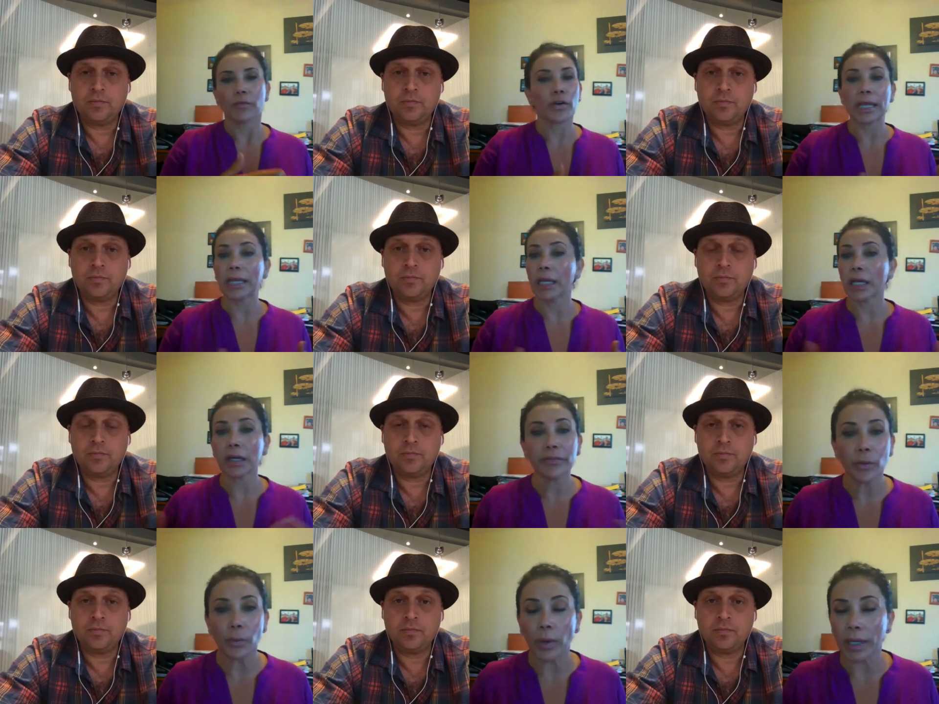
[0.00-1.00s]
Speaker 1: for a year
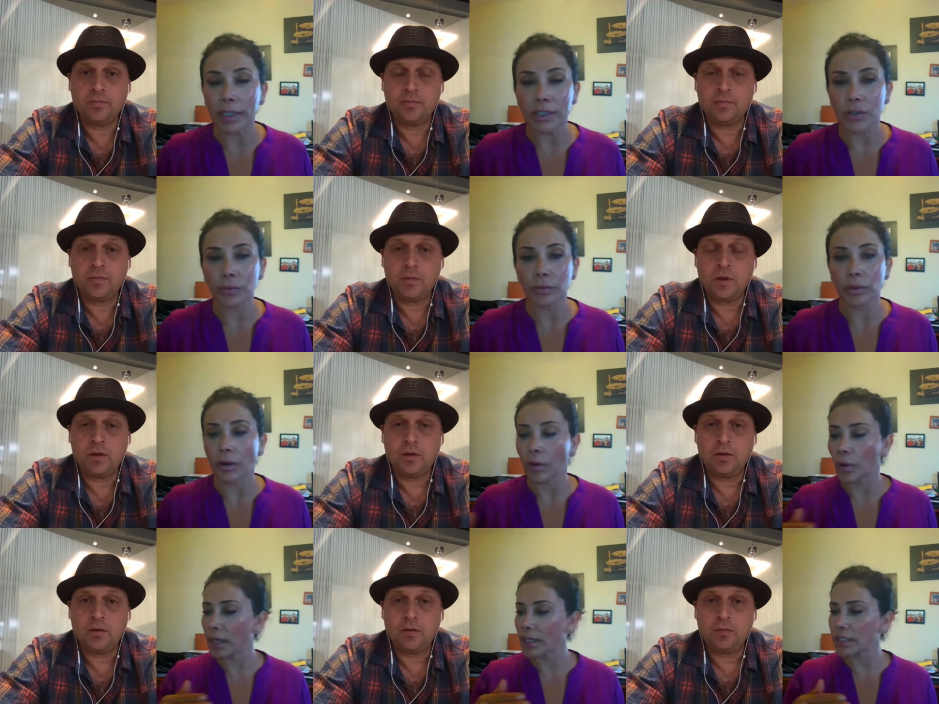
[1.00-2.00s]
if you wanted to,
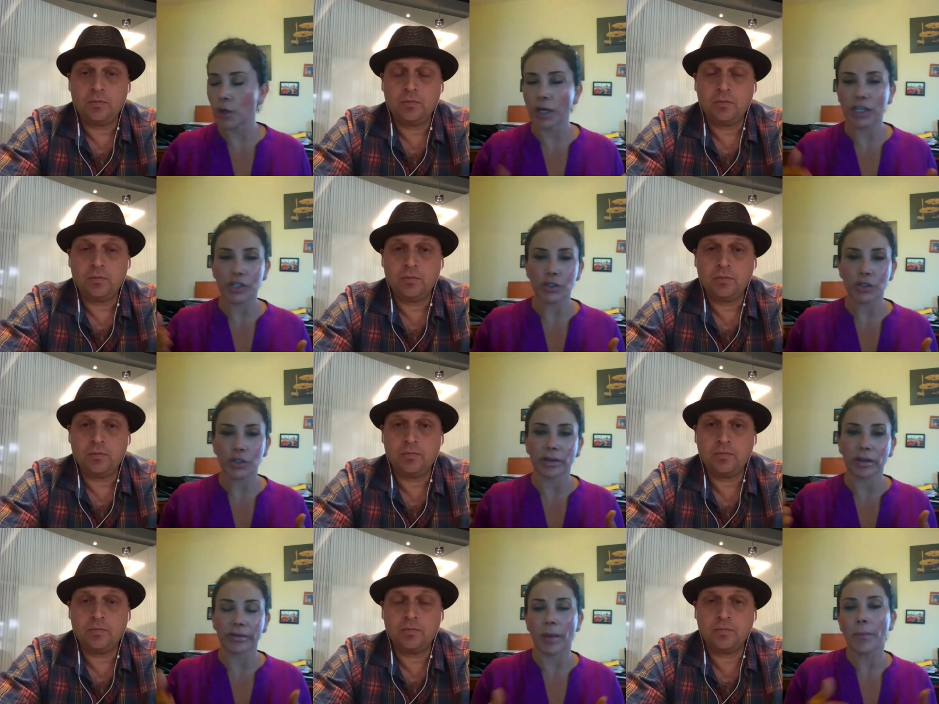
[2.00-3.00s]
or as long as you know
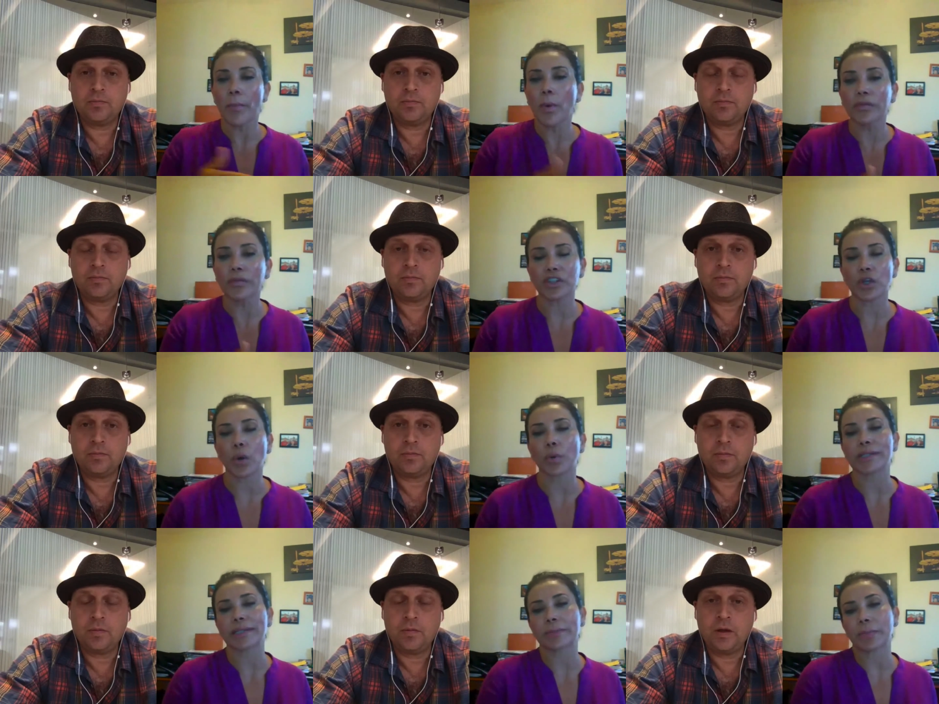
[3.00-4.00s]
that they're moving
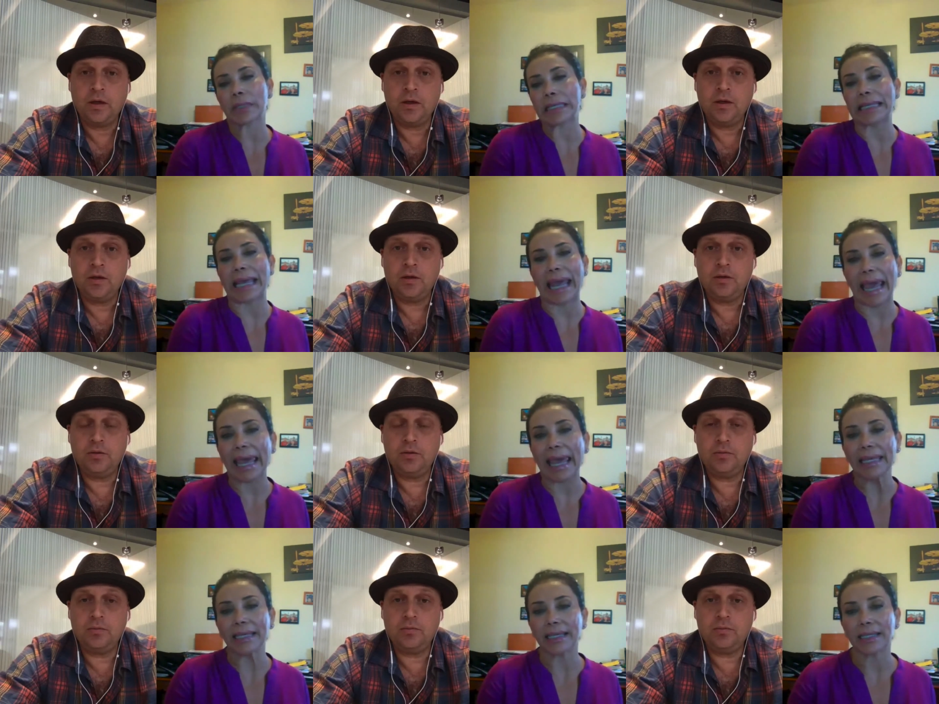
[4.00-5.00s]
towards being
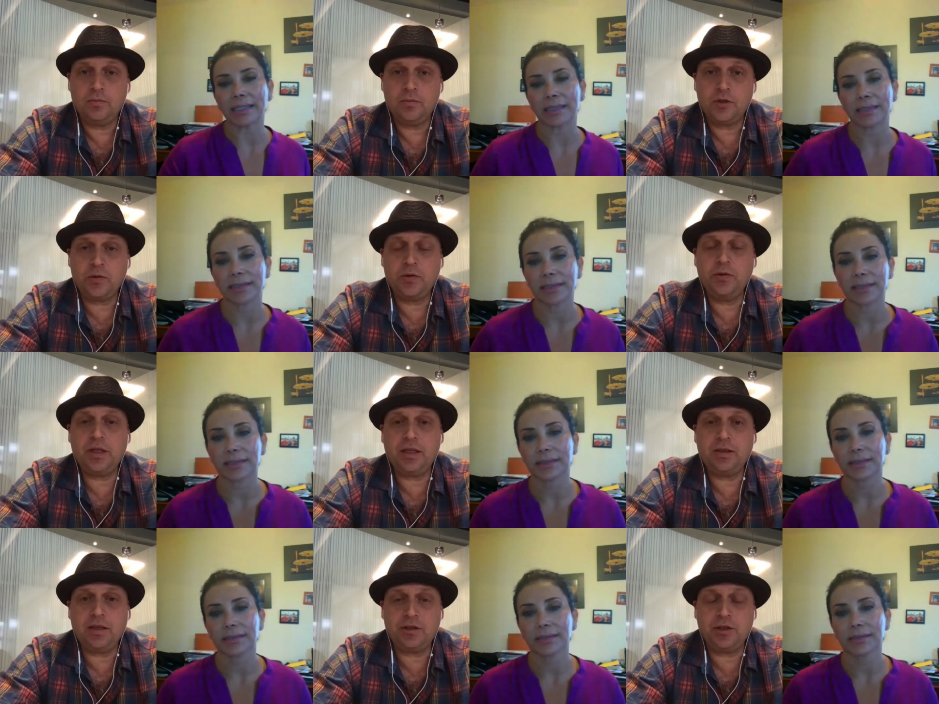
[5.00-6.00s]
A. So when
Speaker 2: you say
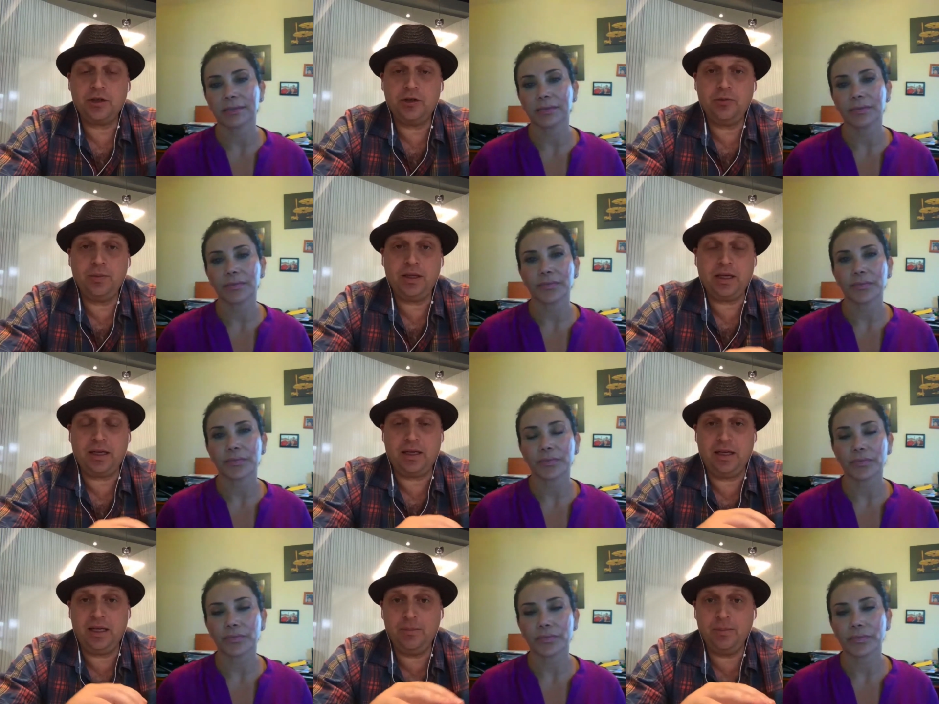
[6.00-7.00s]
touching, you mean like
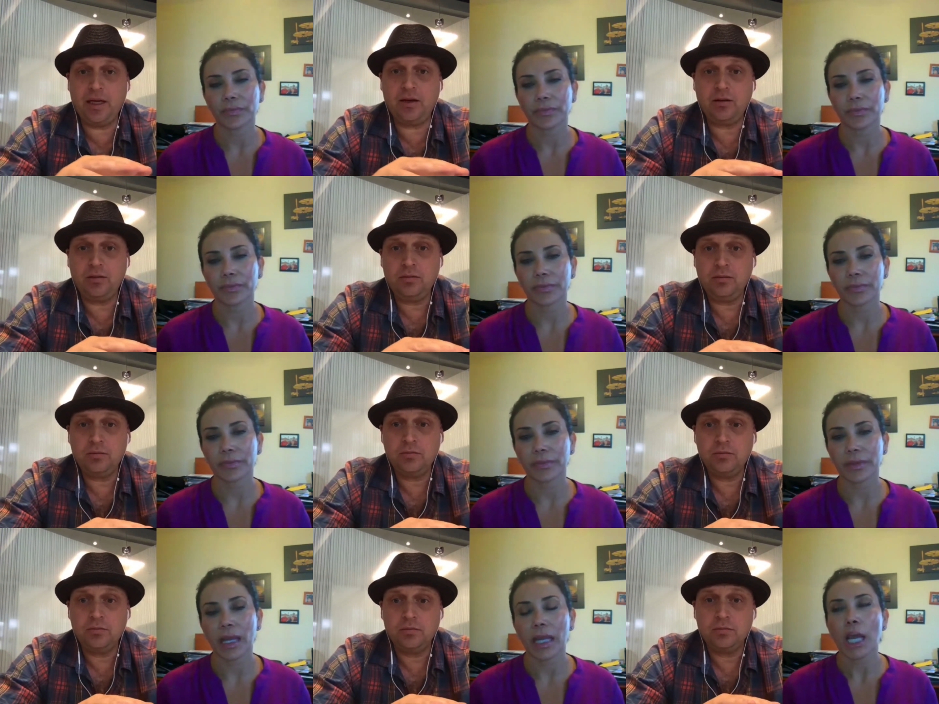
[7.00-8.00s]
an email?
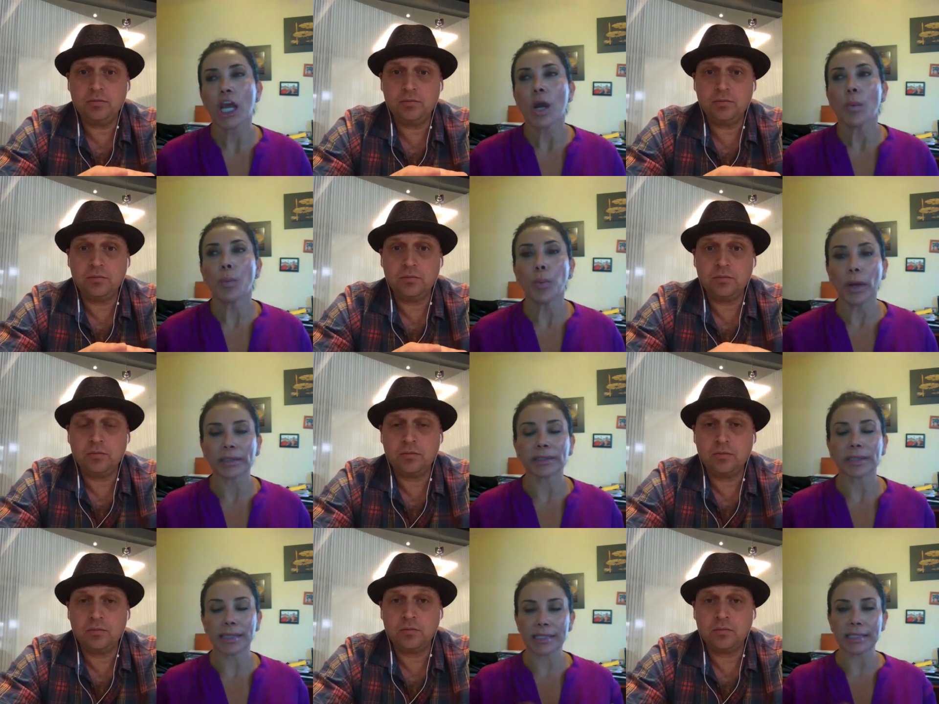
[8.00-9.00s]
Speaker 1: Well,
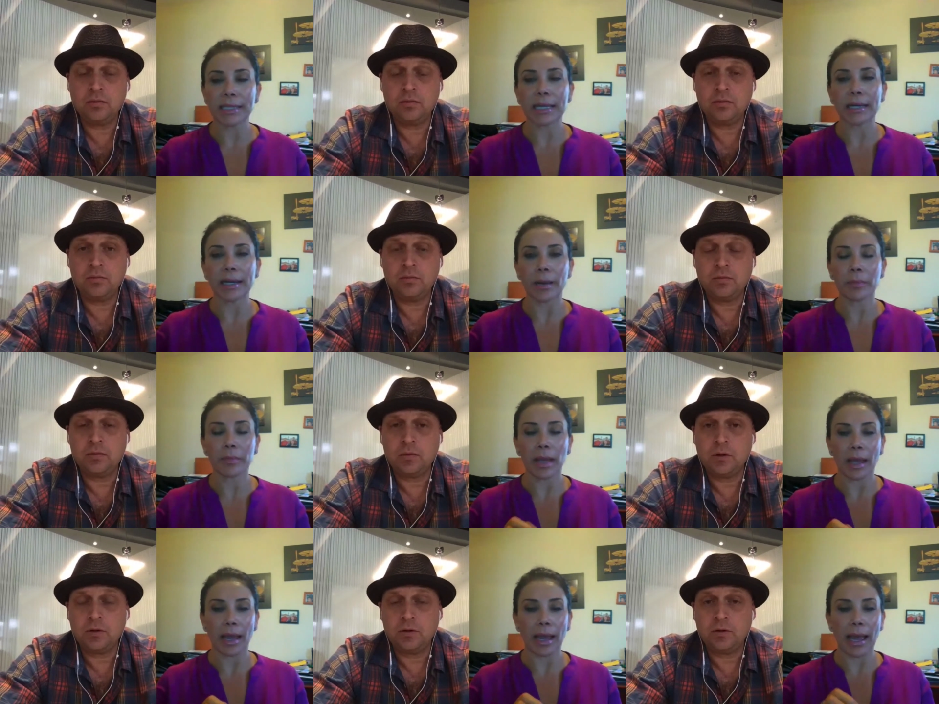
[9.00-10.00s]
the CRM
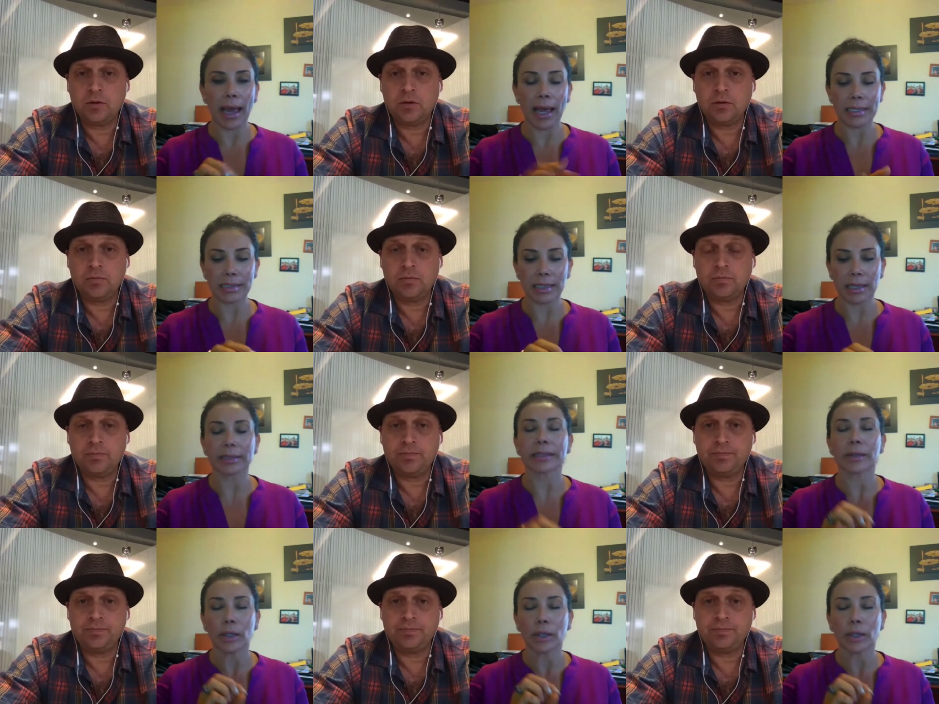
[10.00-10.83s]
has uh,